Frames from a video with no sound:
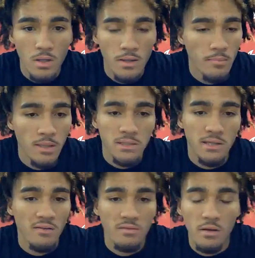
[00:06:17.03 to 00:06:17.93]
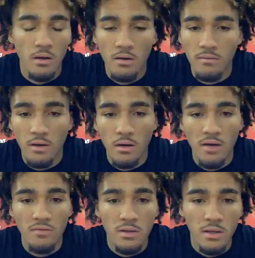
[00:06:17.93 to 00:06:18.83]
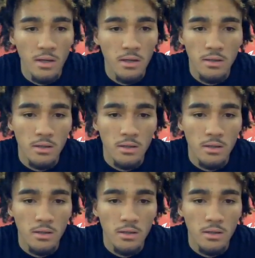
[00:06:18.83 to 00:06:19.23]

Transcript: Yeah, make sure everything,